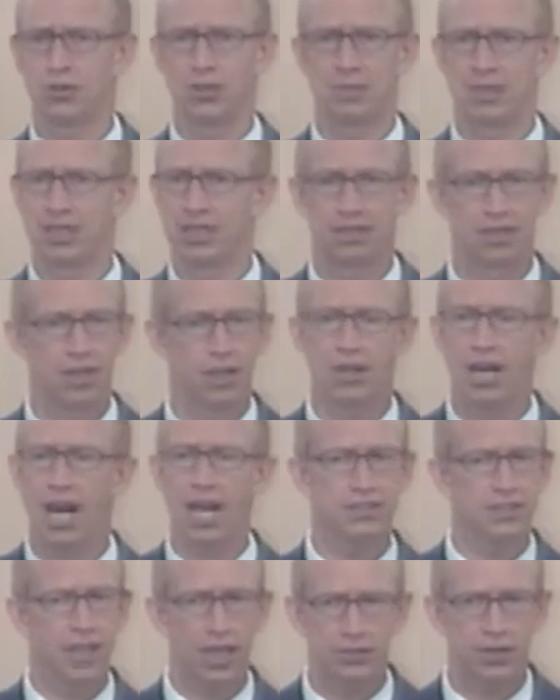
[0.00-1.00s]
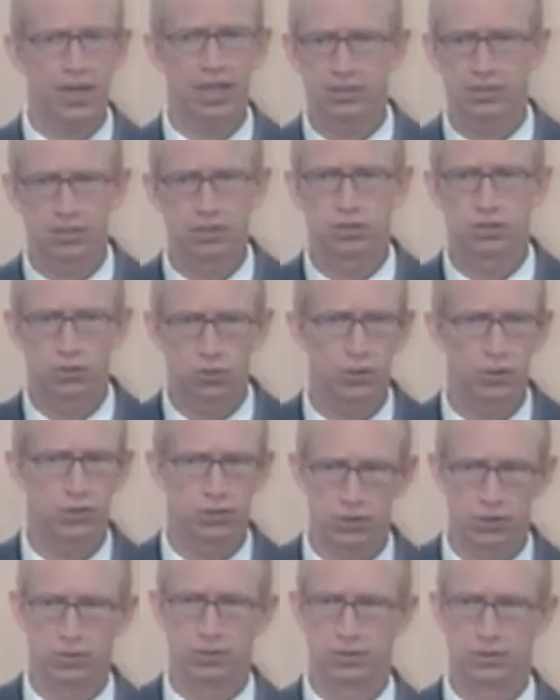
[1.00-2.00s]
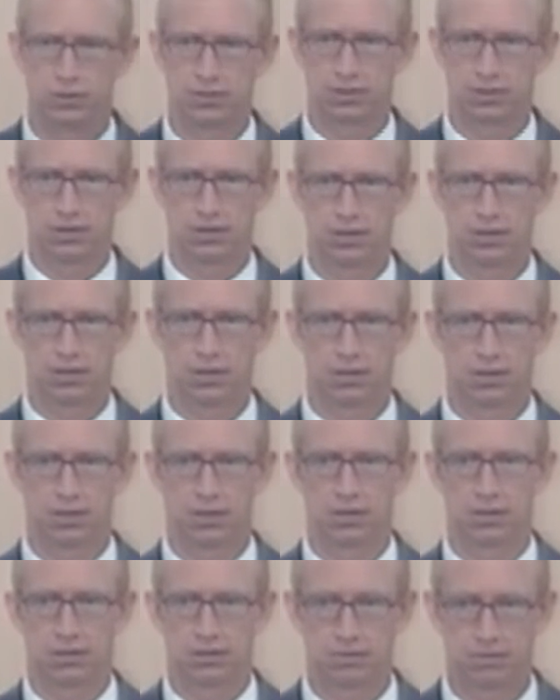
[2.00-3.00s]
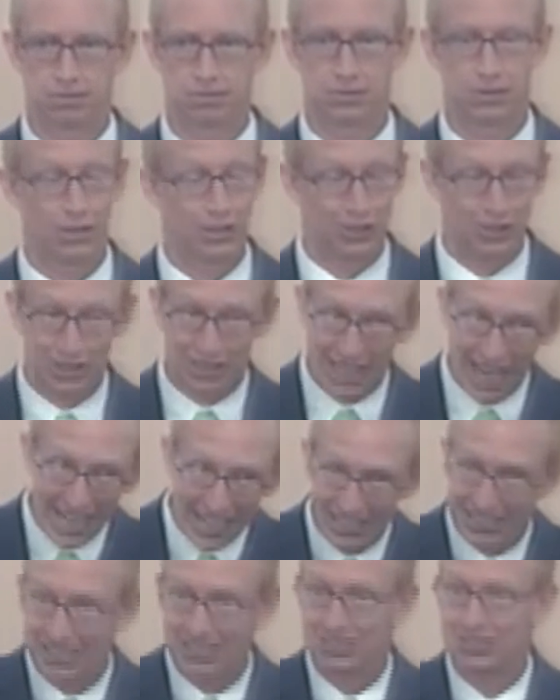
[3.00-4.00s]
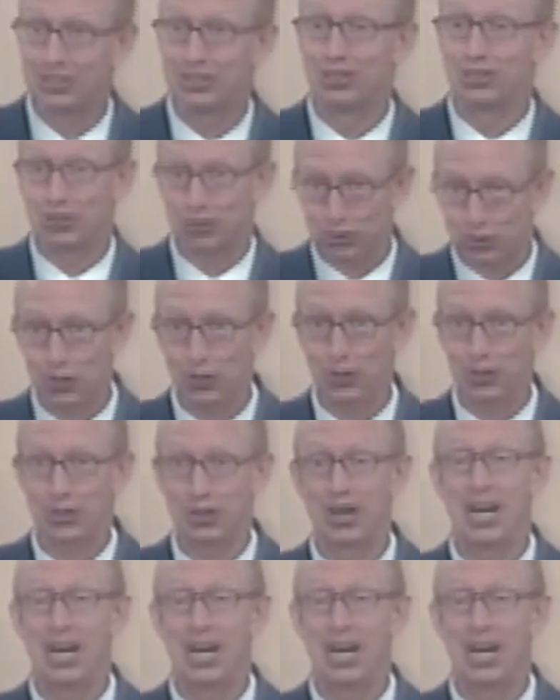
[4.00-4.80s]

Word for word: me here. No, God's not trying to destroy you. The Satan is the destroyer.